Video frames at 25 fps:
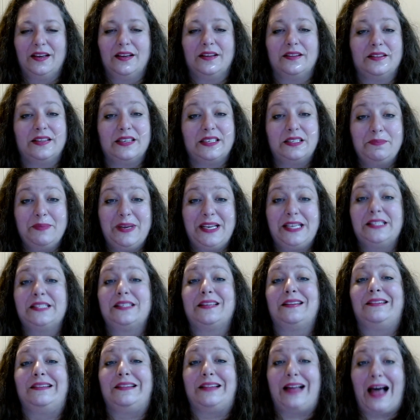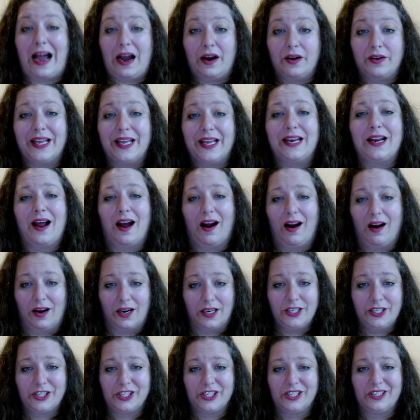This means loud and
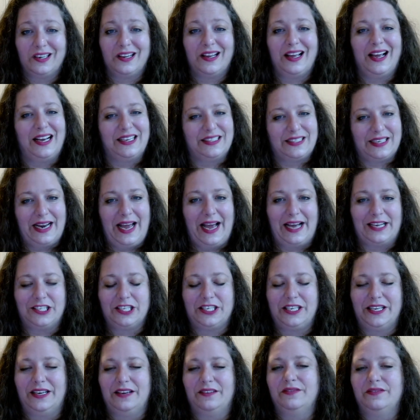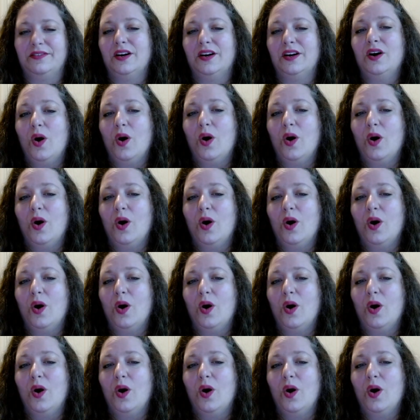harsh as an adjective